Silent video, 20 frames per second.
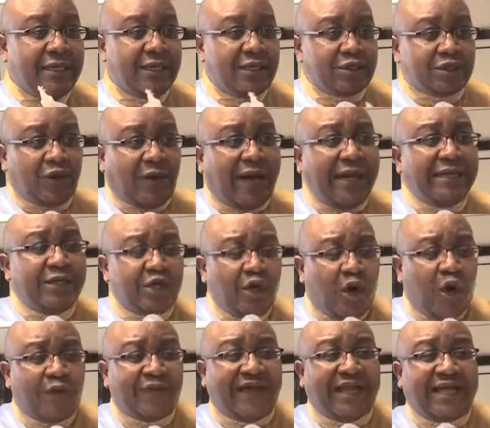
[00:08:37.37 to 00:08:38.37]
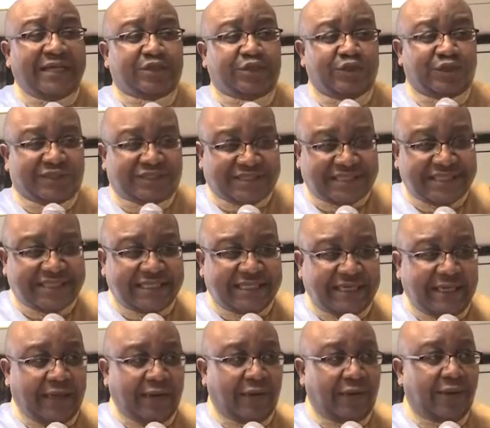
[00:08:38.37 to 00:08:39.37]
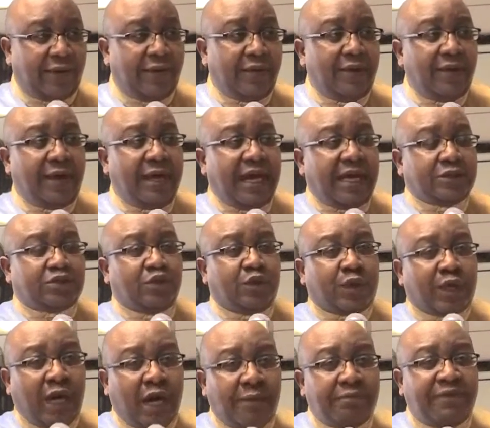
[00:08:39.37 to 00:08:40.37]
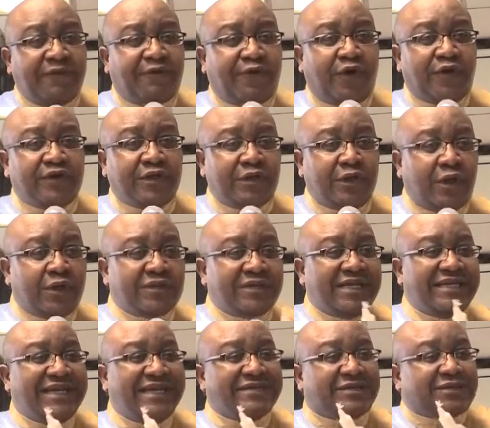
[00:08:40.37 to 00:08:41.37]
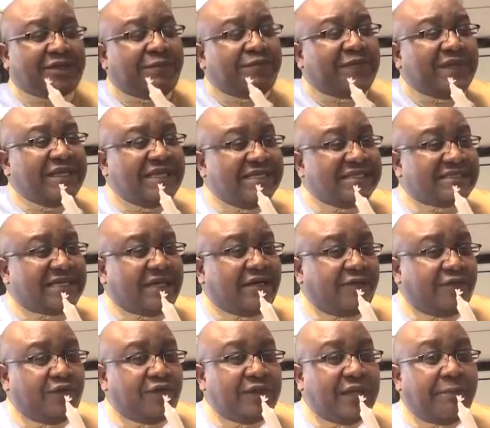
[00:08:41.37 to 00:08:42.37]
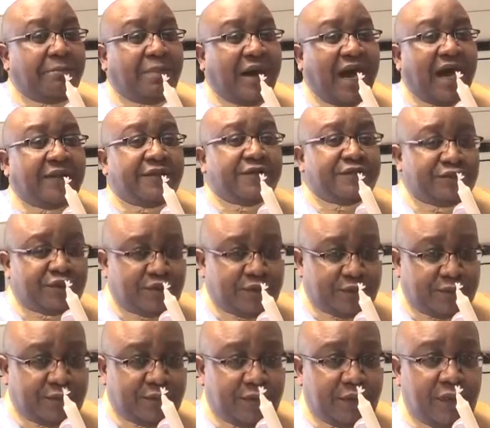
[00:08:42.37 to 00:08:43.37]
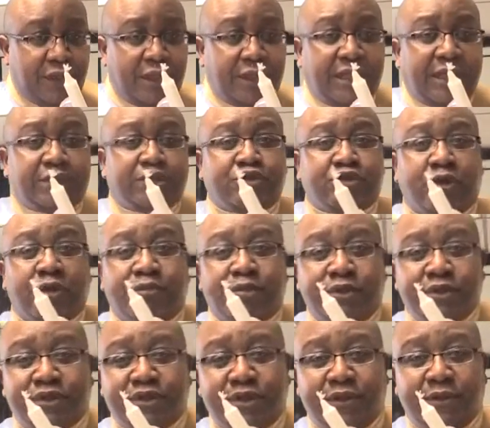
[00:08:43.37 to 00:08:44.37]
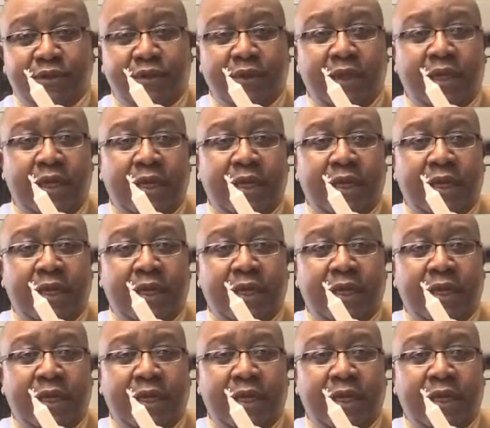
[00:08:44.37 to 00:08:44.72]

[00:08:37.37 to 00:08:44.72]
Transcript: So I know that as you sit here, as you come before the Lord today, there's something inside of you that bothers you, that troubles you.